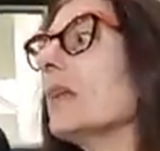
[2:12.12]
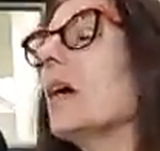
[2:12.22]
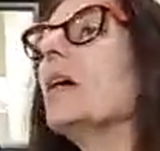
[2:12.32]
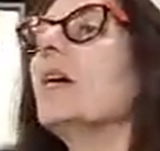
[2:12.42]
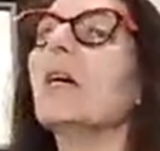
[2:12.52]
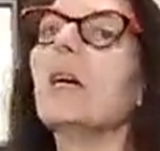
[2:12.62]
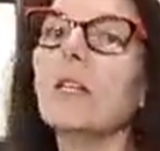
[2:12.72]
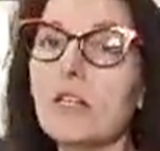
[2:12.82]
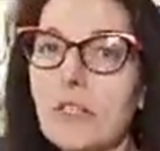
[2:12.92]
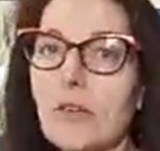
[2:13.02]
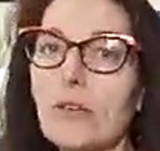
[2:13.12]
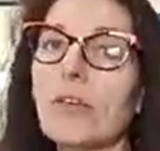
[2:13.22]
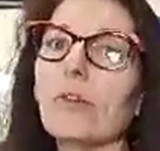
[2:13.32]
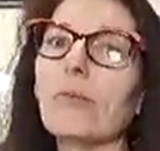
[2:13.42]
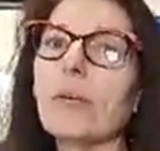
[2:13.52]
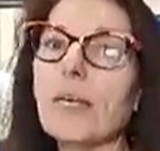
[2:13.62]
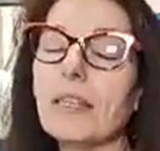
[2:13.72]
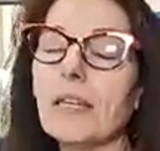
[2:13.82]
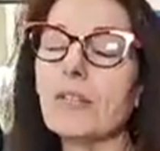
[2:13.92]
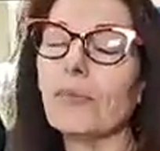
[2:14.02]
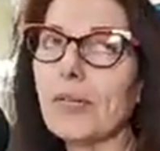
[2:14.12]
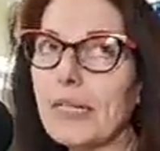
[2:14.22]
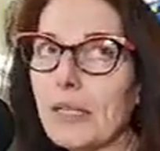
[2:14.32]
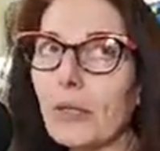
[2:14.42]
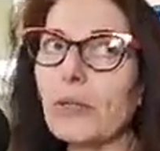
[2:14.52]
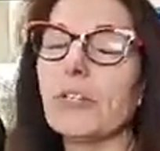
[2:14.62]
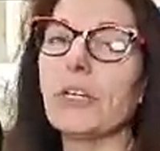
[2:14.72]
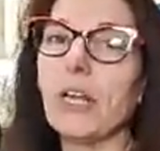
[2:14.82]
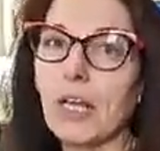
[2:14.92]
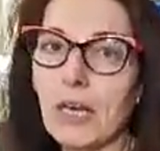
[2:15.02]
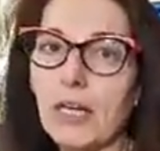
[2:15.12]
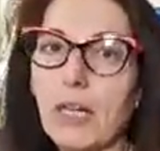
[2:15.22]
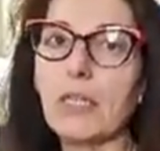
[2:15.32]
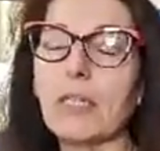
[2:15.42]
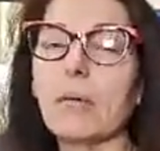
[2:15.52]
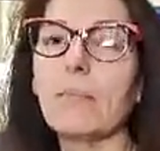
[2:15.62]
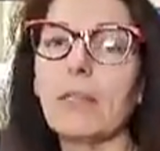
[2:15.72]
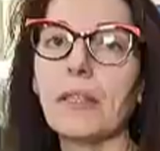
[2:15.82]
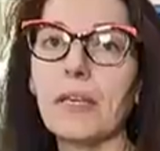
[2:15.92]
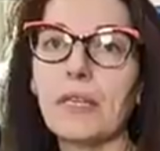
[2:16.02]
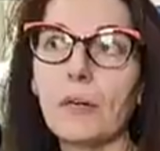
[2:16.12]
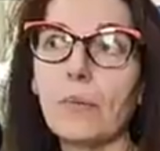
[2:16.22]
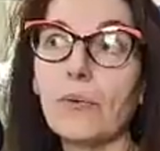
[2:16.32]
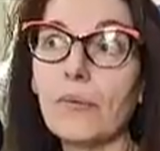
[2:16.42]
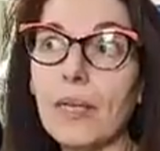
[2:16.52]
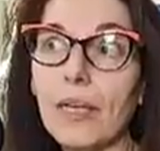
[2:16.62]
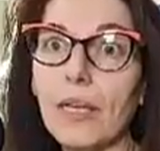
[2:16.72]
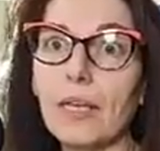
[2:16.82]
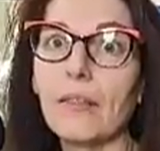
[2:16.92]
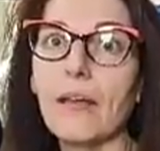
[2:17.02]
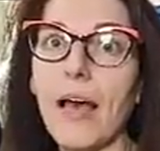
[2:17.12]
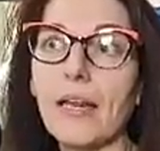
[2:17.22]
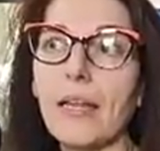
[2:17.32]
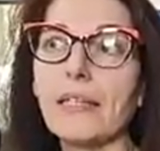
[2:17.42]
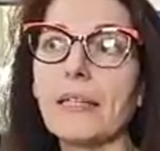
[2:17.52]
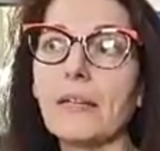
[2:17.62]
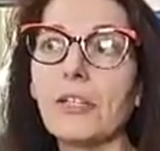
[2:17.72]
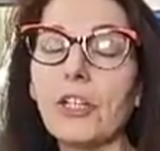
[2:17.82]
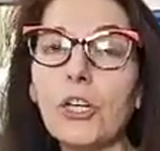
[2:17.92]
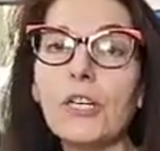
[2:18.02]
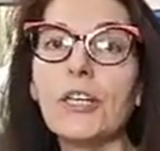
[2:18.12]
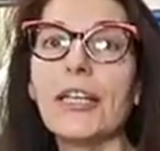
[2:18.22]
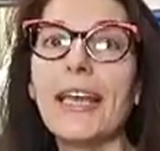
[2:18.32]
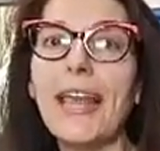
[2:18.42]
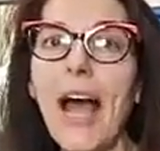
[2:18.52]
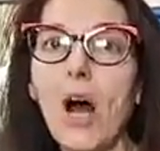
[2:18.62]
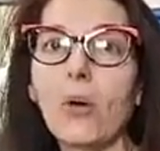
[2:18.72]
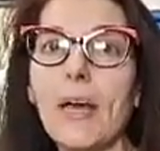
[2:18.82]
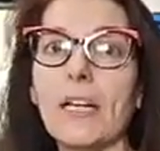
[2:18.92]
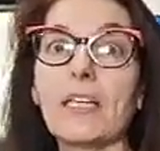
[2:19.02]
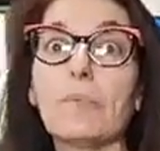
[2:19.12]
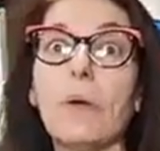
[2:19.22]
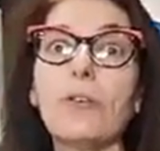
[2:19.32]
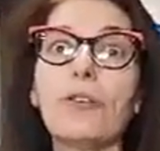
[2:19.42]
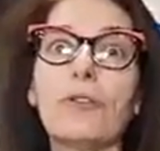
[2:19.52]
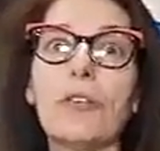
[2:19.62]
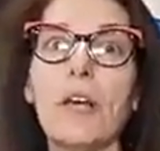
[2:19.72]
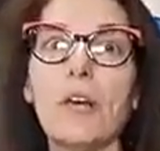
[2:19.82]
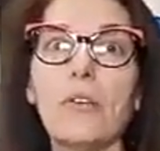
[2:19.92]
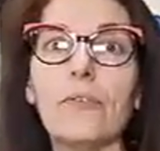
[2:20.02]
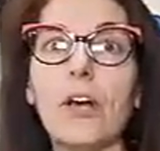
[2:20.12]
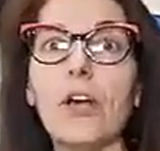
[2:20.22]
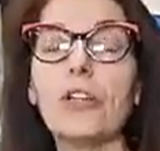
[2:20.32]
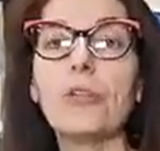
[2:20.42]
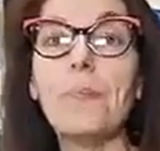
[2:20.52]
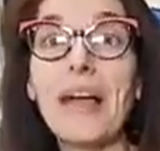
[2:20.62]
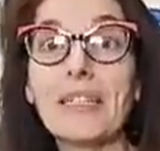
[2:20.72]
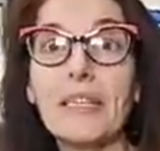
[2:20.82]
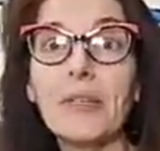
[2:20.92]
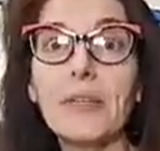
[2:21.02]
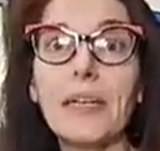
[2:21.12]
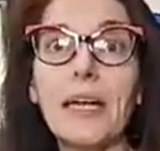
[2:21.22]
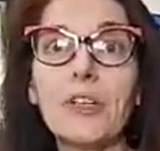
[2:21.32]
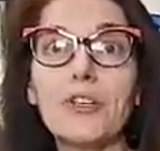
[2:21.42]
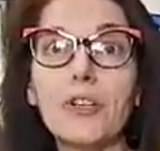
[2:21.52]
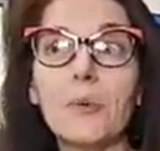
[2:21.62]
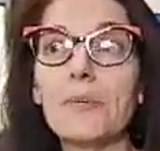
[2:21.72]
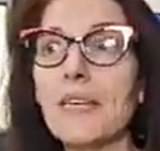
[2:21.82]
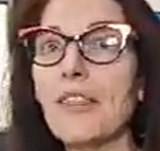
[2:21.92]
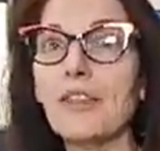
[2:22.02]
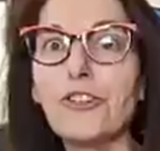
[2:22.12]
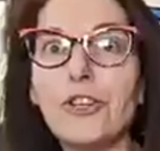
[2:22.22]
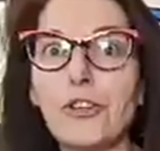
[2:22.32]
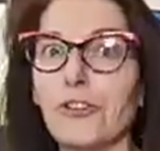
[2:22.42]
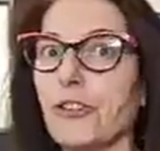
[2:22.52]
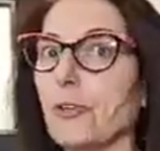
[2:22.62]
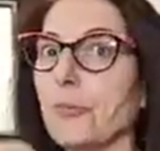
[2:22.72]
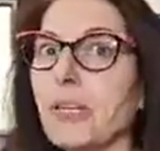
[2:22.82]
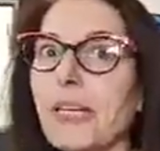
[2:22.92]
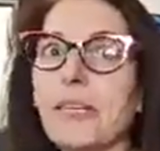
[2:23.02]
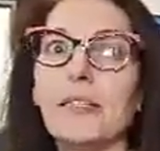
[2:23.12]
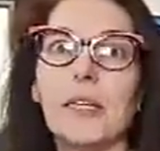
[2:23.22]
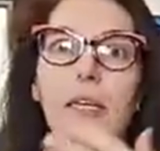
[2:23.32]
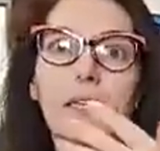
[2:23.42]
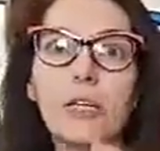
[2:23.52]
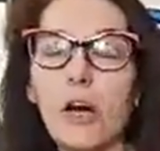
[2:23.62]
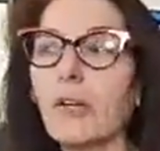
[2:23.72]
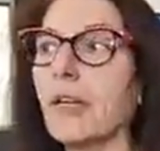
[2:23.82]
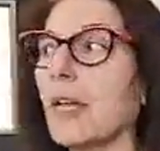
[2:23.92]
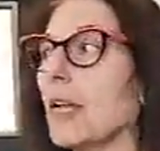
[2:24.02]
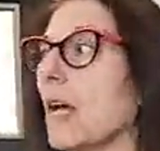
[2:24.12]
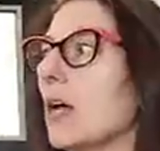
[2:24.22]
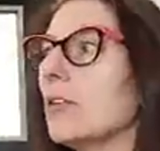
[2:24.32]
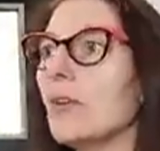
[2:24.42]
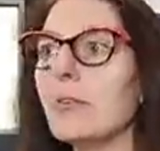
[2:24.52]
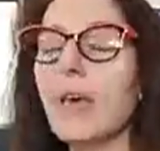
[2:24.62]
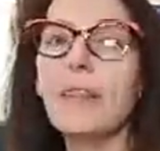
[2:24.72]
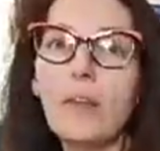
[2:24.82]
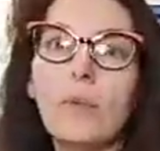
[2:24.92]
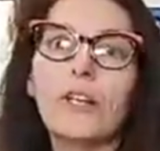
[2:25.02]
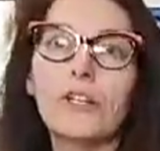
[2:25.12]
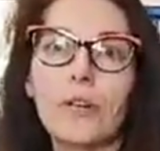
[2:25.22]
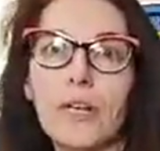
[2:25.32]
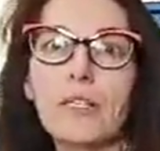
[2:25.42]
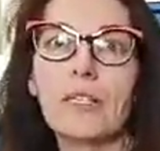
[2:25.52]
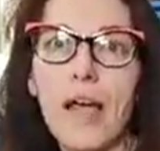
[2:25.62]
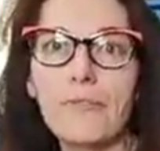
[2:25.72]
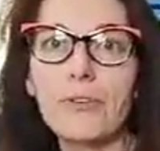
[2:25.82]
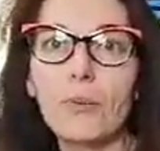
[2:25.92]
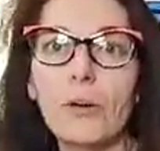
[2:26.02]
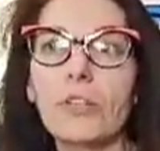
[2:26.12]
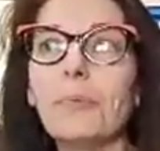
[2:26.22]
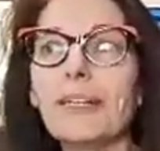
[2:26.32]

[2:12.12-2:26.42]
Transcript: So that's resurging on some of the things that we're reading, that it's good to get out and expose yourself to bacteria and germs in the dirt, do planting and gardening, and then wash your hands afterwards. But